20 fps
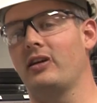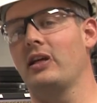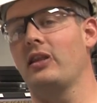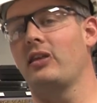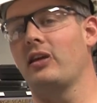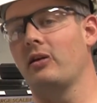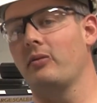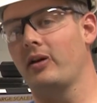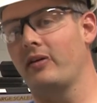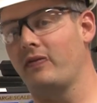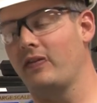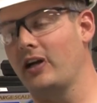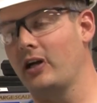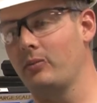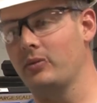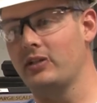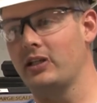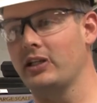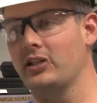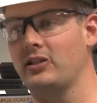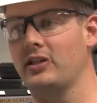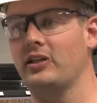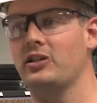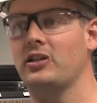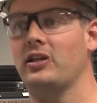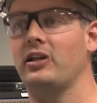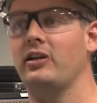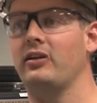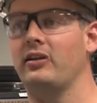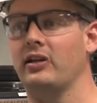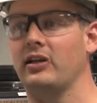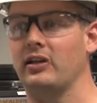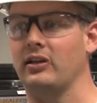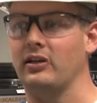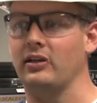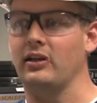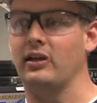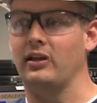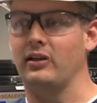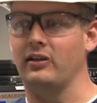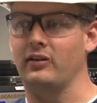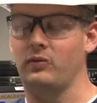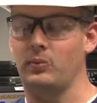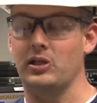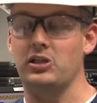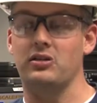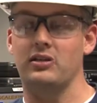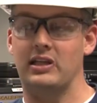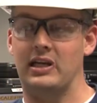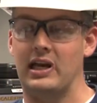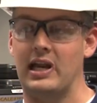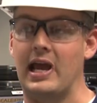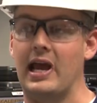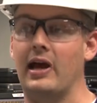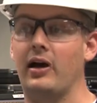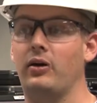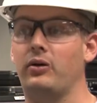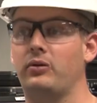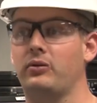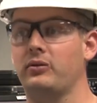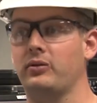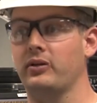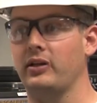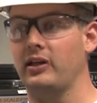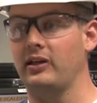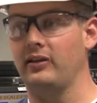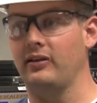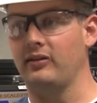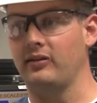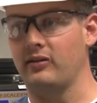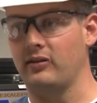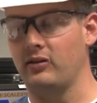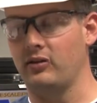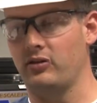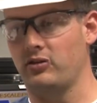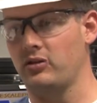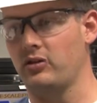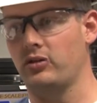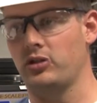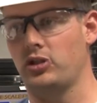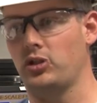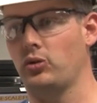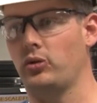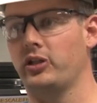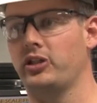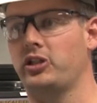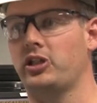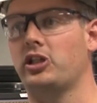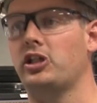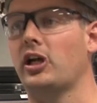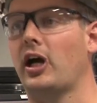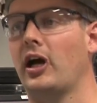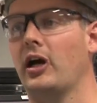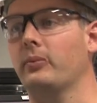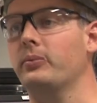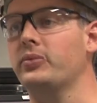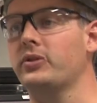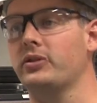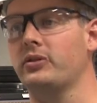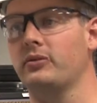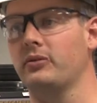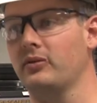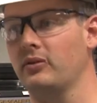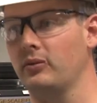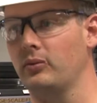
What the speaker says: great thing about fire protection engineering, especially now, is there's no shortage of jobs.